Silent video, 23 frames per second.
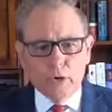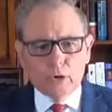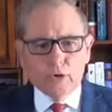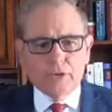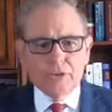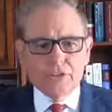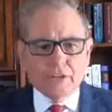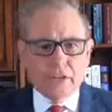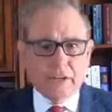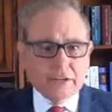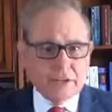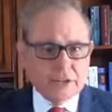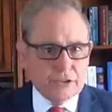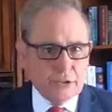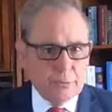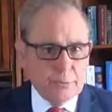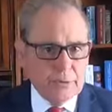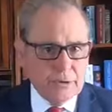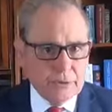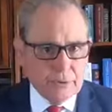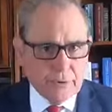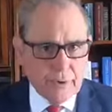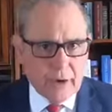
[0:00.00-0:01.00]
own son shall
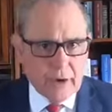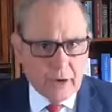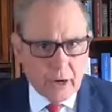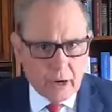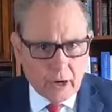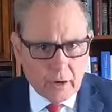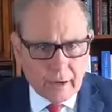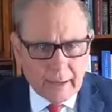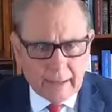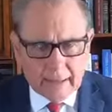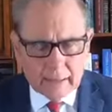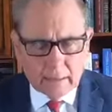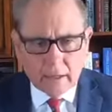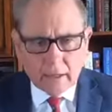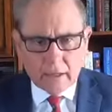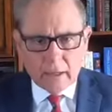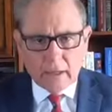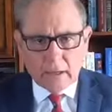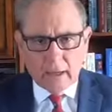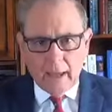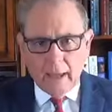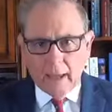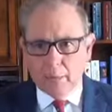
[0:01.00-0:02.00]
be your heir. And
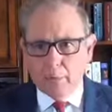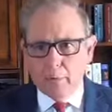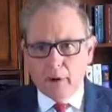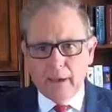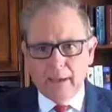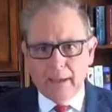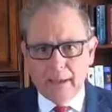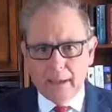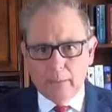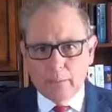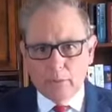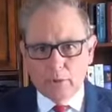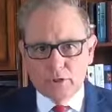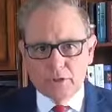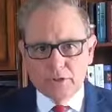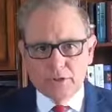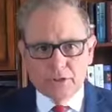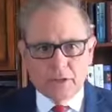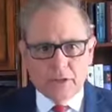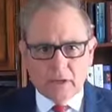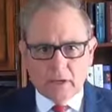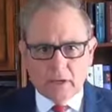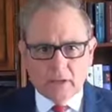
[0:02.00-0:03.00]
Abraham
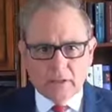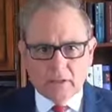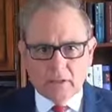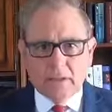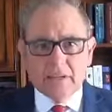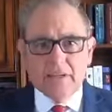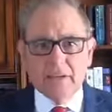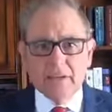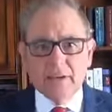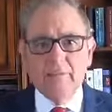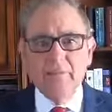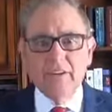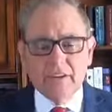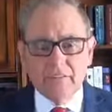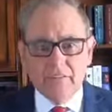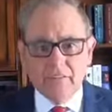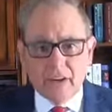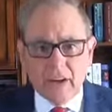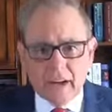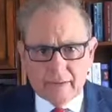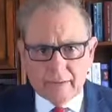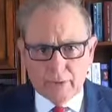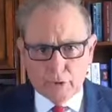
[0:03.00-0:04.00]
was at least
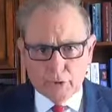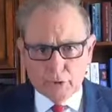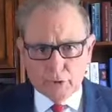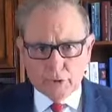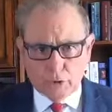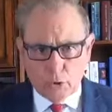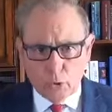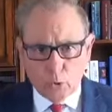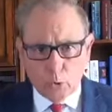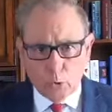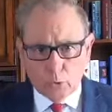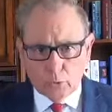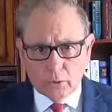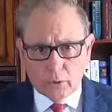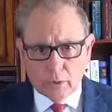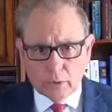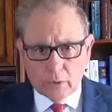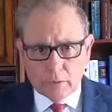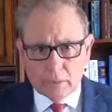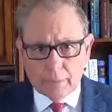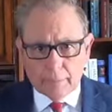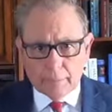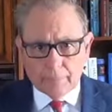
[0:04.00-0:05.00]
75 years old.
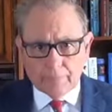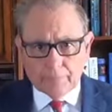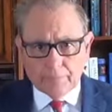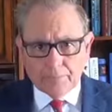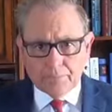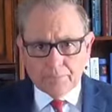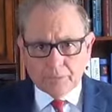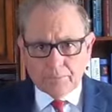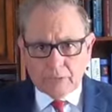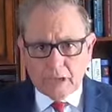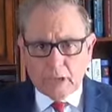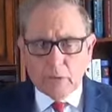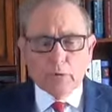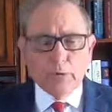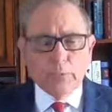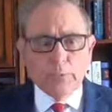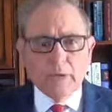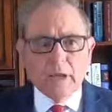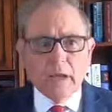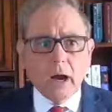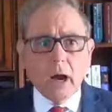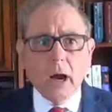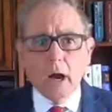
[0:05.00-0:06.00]
He would
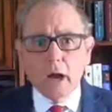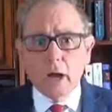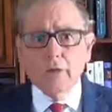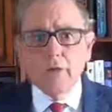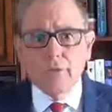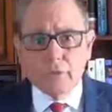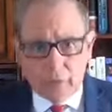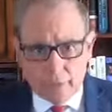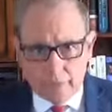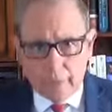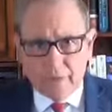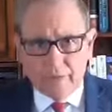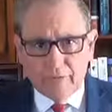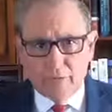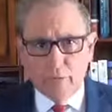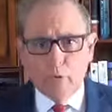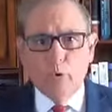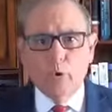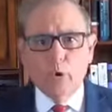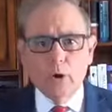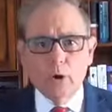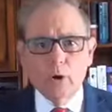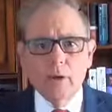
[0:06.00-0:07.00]
be 100
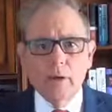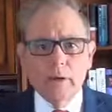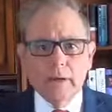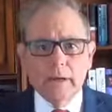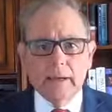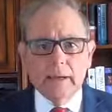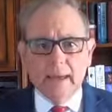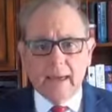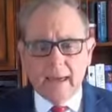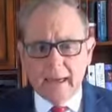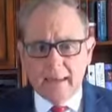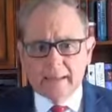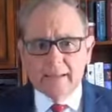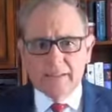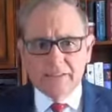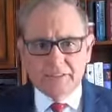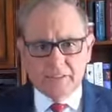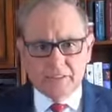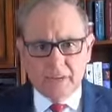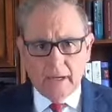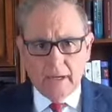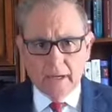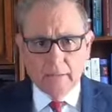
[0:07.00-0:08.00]
before he had the
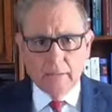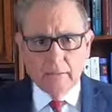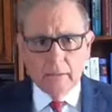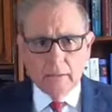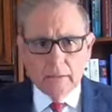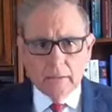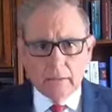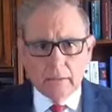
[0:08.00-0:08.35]
son.